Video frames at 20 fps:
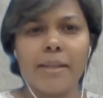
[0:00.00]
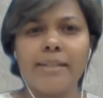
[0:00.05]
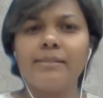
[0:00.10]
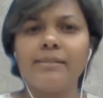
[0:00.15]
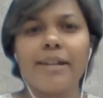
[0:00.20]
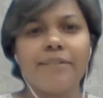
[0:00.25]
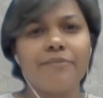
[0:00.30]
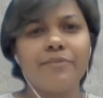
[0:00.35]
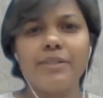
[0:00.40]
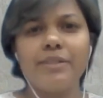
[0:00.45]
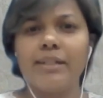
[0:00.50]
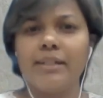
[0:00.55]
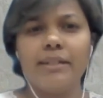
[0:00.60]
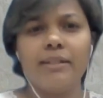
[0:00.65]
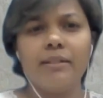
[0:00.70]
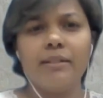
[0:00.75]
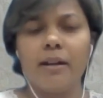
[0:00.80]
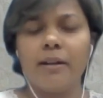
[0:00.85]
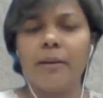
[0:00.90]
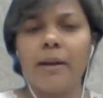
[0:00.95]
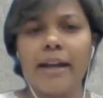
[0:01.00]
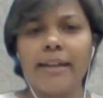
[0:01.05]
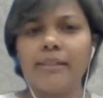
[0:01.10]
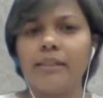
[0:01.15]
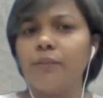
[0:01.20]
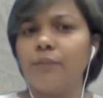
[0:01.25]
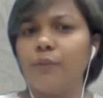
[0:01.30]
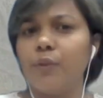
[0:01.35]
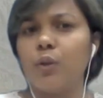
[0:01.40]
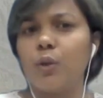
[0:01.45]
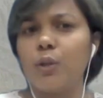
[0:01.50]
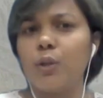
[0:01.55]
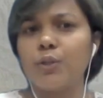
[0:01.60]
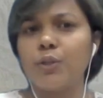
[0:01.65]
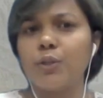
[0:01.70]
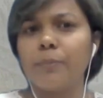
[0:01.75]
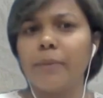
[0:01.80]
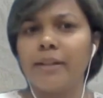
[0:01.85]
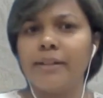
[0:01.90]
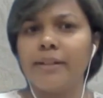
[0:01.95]
definitely I think we all
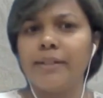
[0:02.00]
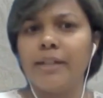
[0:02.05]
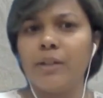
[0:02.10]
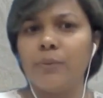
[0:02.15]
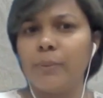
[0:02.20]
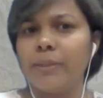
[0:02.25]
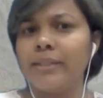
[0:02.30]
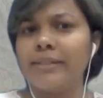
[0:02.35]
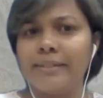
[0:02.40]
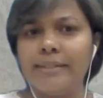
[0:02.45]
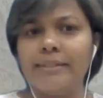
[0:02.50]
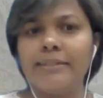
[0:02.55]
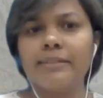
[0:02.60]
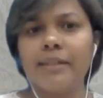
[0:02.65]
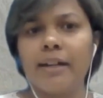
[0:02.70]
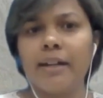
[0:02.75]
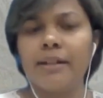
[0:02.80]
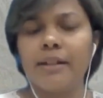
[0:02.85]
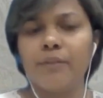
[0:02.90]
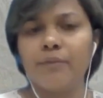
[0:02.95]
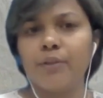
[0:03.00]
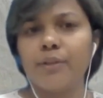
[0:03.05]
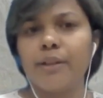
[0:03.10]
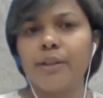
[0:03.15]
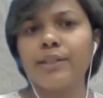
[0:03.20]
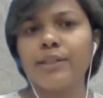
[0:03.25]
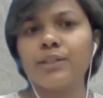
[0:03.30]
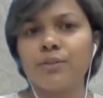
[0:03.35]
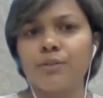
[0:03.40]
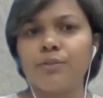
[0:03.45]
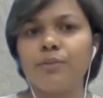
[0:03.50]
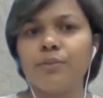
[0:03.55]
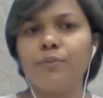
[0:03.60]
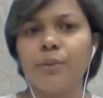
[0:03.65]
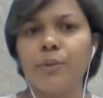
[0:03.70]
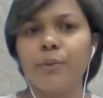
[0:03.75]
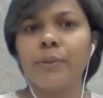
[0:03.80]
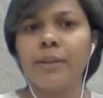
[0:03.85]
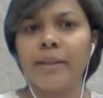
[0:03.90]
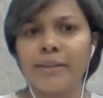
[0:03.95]
should meditate with Green Tara for next
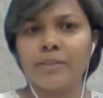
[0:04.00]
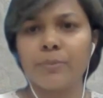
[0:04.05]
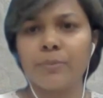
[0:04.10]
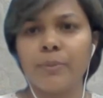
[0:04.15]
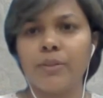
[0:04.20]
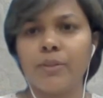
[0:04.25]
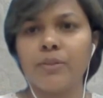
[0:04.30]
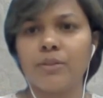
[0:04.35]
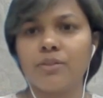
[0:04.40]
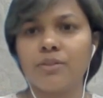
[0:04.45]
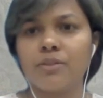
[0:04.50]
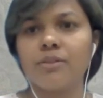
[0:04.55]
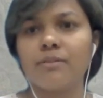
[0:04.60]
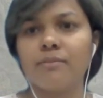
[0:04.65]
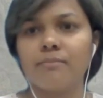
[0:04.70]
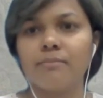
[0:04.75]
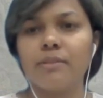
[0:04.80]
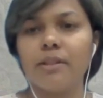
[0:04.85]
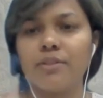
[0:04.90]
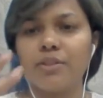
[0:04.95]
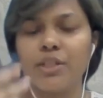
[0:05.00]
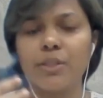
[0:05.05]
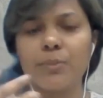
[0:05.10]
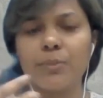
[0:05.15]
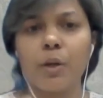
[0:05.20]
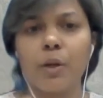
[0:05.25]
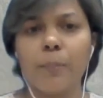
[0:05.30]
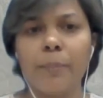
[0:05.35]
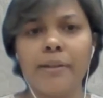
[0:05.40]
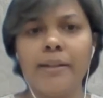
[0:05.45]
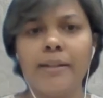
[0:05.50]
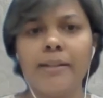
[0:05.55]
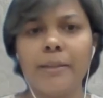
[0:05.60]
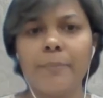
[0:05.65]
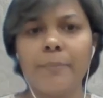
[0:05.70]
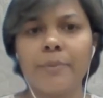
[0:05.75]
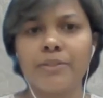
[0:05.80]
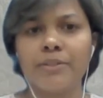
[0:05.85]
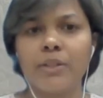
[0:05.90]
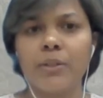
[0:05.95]
few days, because she's prominently
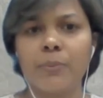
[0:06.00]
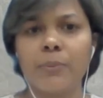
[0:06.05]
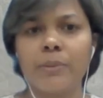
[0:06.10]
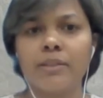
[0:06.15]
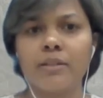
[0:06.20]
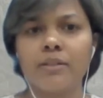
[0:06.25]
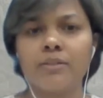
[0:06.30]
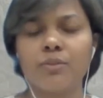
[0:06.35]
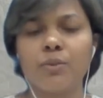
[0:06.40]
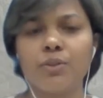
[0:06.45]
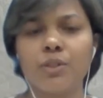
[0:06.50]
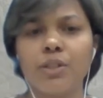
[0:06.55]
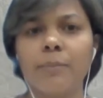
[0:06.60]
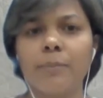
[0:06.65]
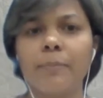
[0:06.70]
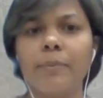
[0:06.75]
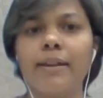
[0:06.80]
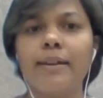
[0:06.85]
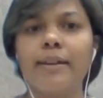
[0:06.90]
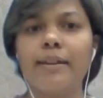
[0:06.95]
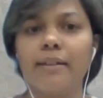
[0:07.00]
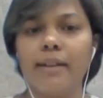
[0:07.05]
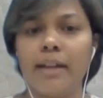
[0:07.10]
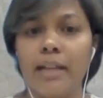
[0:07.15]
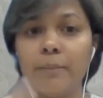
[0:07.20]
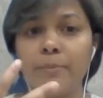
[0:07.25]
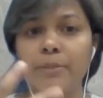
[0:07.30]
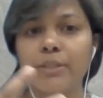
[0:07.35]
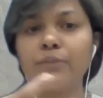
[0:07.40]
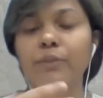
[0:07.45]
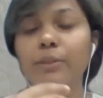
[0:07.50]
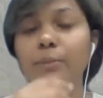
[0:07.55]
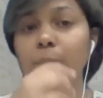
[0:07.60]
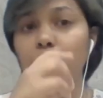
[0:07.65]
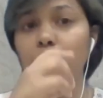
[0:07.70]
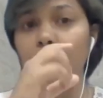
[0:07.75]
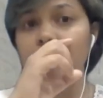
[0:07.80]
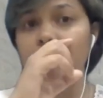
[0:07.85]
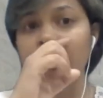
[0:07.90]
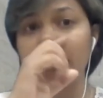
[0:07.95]
present with us, so she may help us with
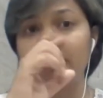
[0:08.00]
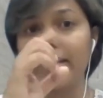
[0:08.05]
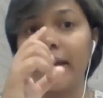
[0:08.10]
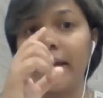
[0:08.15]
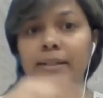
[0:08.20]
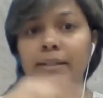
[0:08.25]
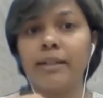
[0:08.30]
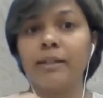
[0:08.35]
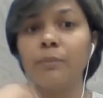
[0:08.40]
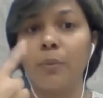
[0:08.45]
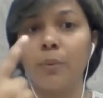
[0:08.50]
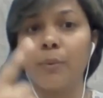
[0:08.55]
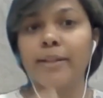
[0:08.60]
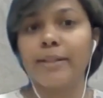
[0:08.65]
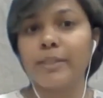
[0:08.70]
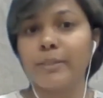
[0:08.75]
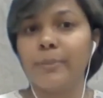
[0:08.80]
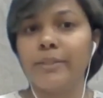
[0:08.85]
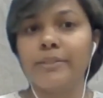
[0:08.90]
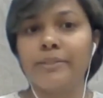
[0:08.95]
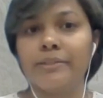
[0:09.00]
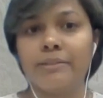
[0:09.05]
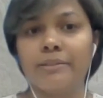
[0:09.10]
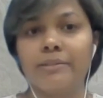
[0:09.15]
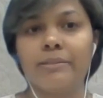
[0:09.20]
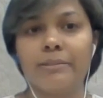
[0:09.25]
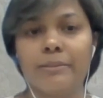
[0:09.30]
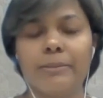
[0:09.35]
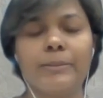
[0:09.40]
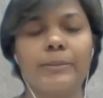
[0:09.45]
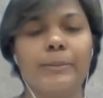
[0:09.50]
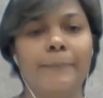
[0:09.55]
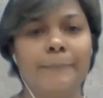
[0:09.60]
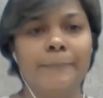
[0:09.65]
more insight and more experiences.